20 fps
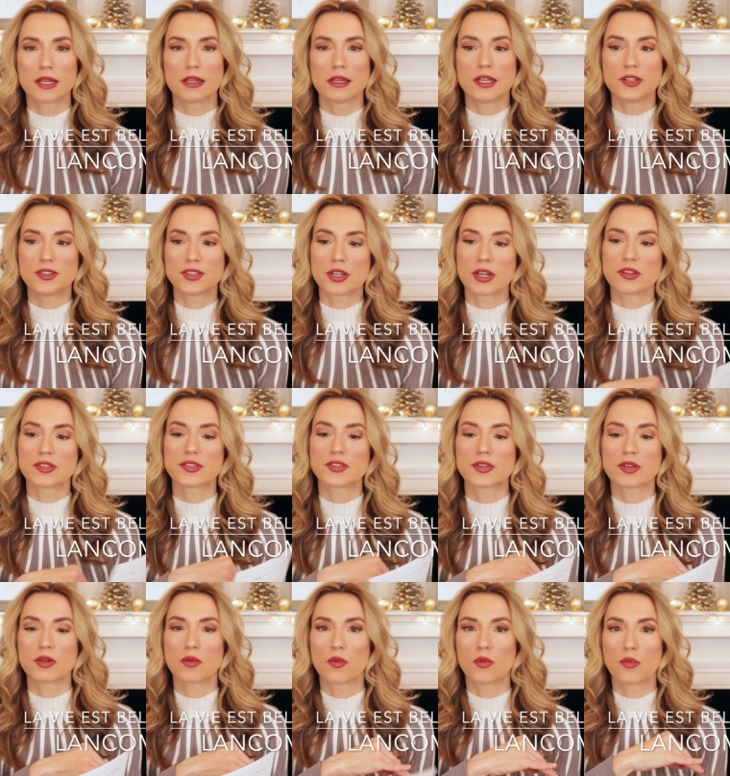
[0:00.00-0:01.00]
It
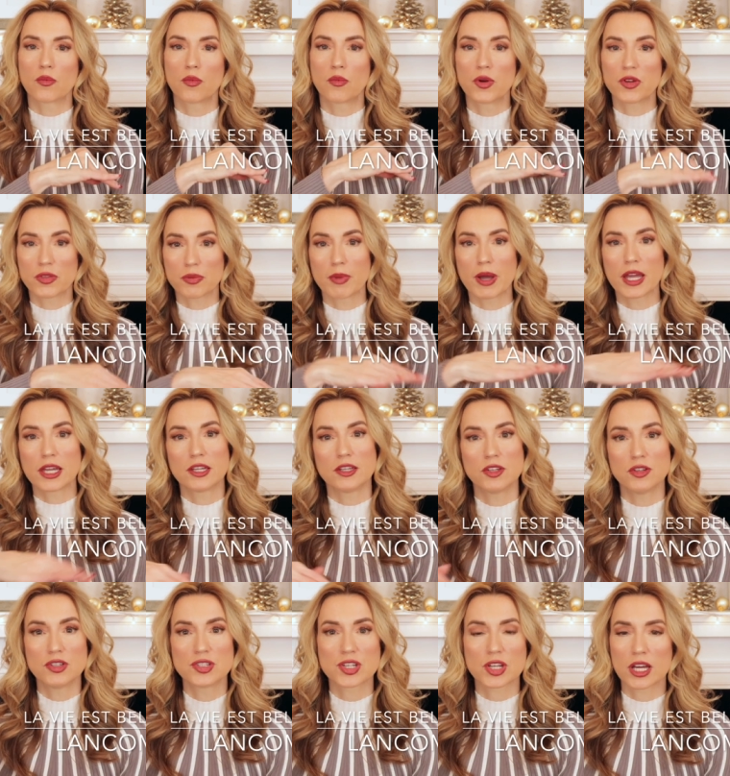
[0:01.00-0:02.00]
just with my
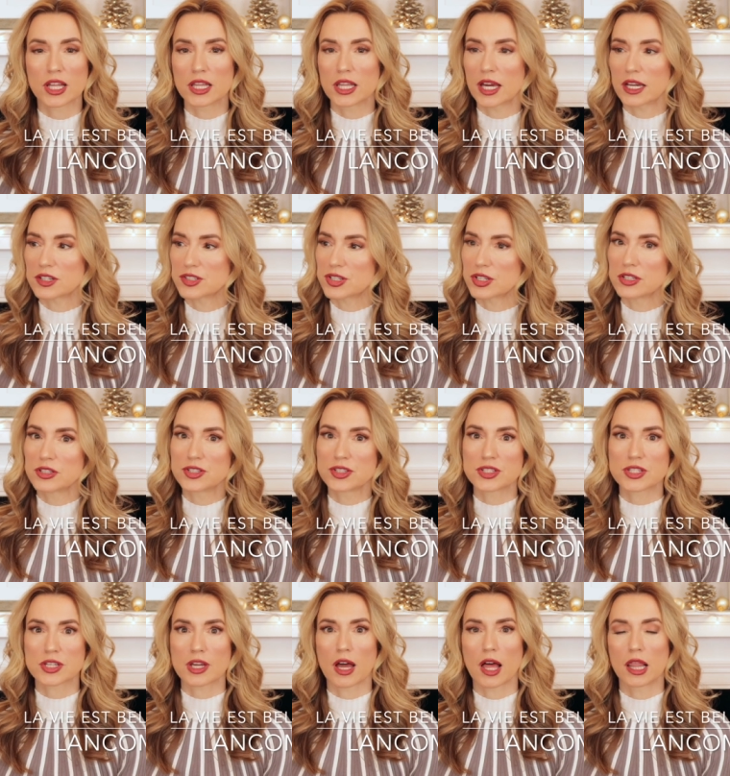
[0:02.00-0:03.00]
huge collection,
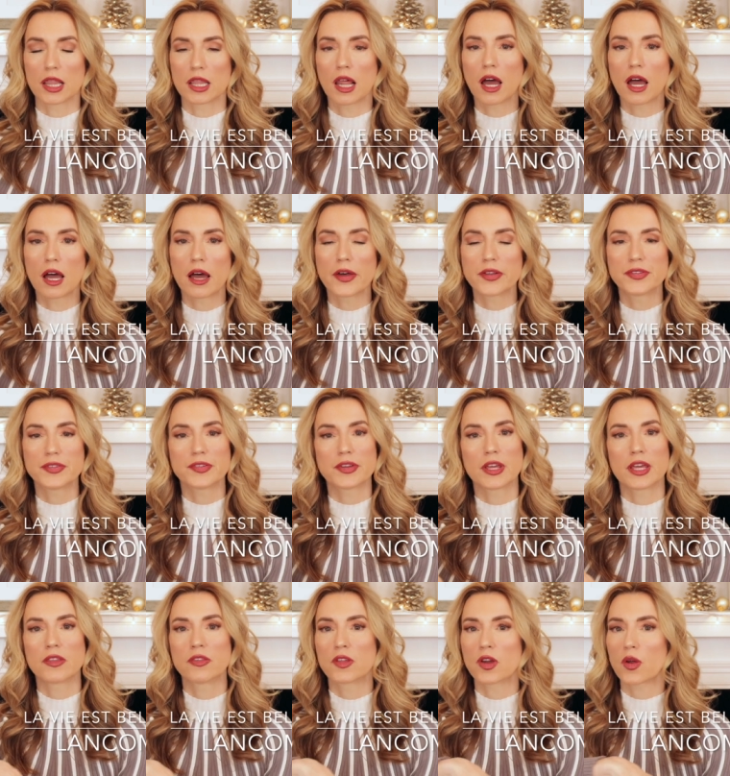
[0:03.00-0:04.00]
just got lost
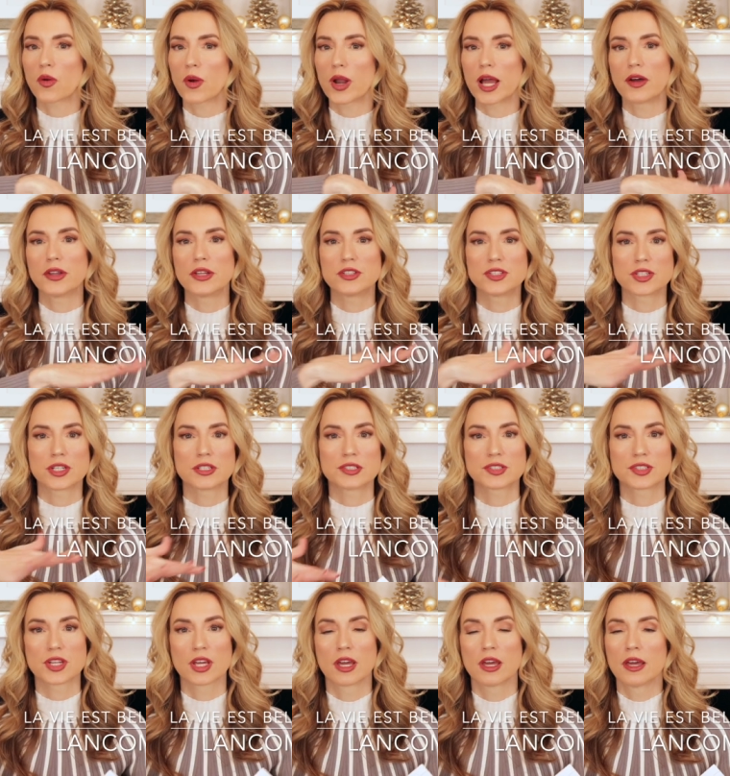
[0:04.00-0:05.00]
in the crowd. It
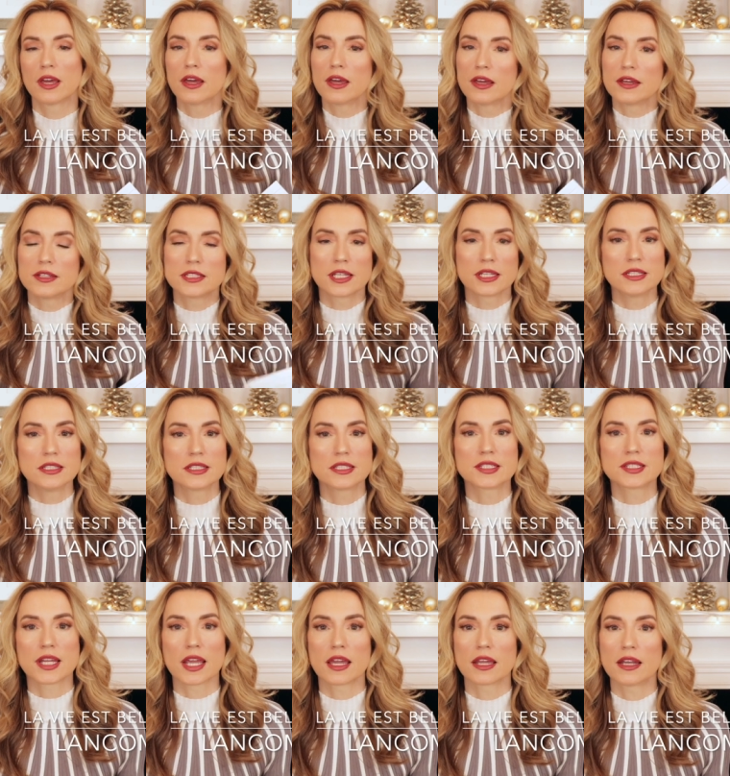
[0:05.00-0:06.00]
just didn't
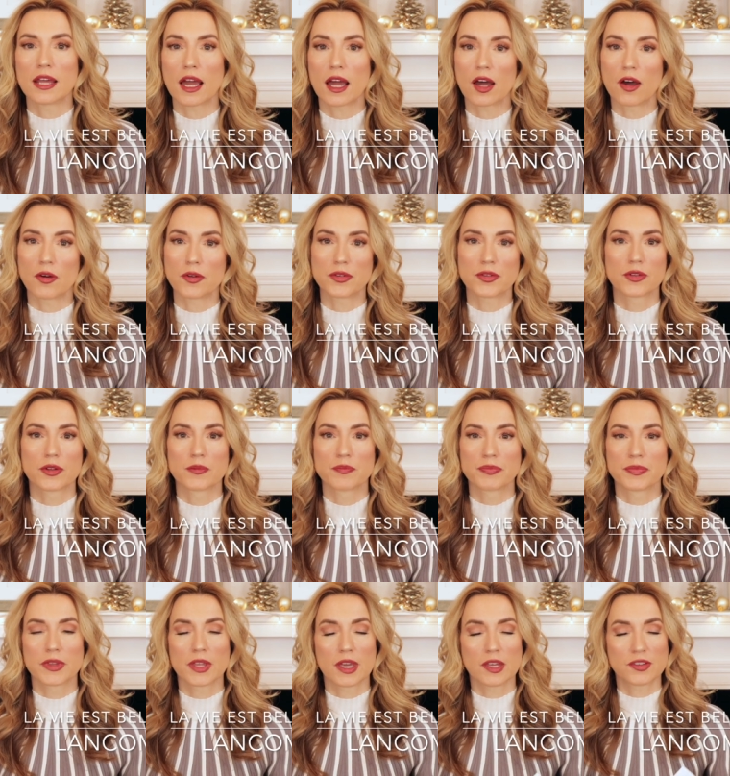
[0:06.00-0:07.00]
stand out.
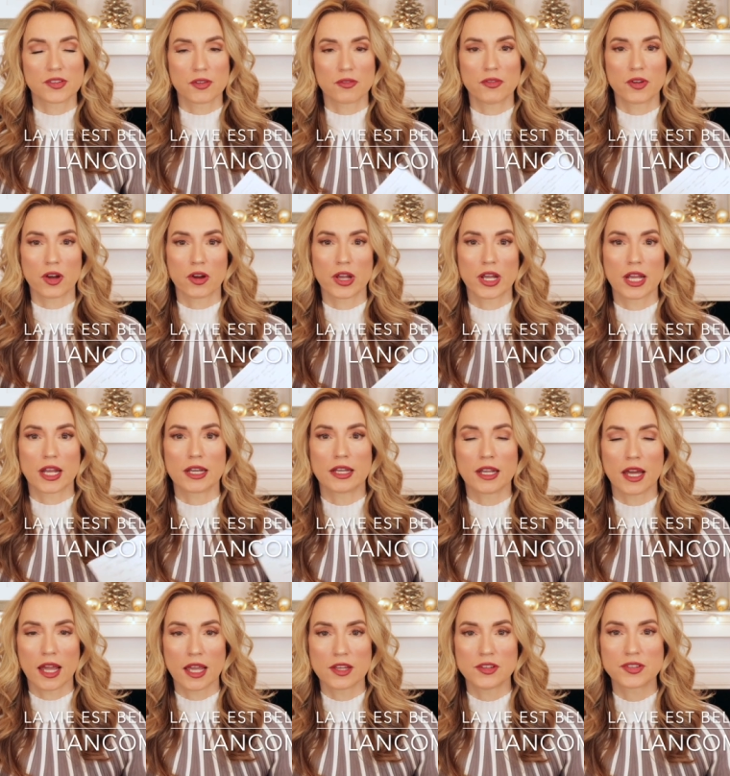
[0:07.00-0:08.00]
It's a very
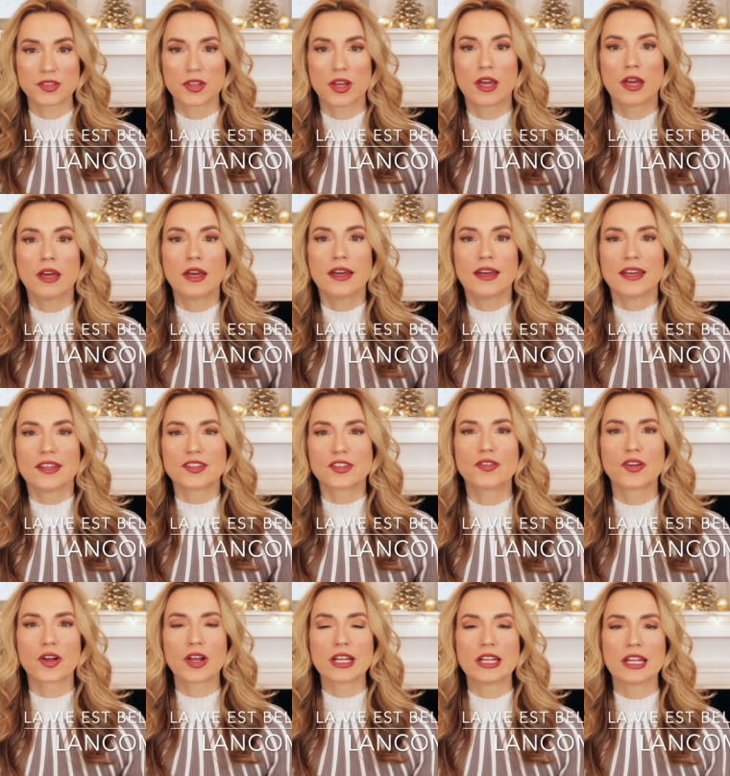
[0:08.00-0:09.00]
nice, it's a
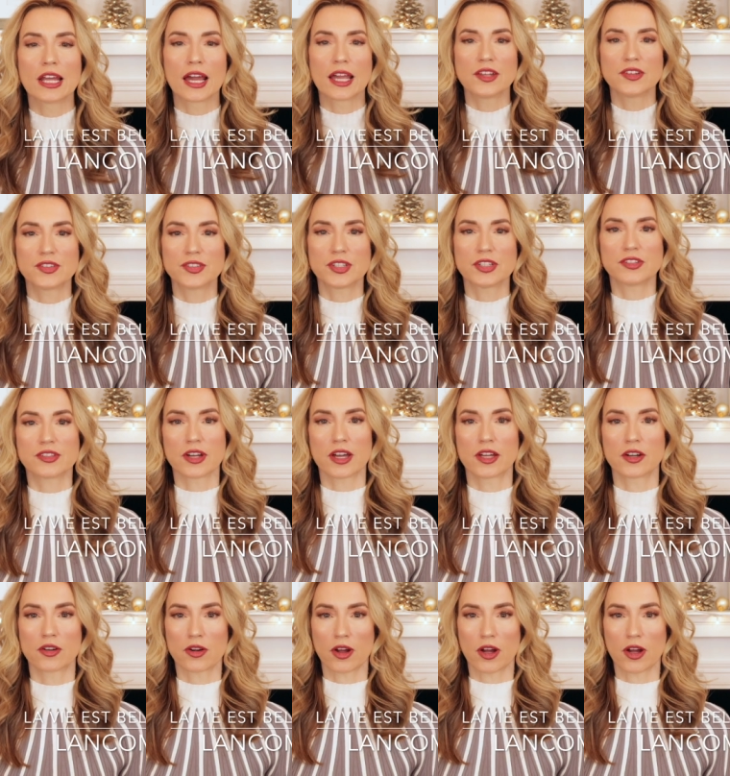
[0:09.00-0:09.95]
very nice designer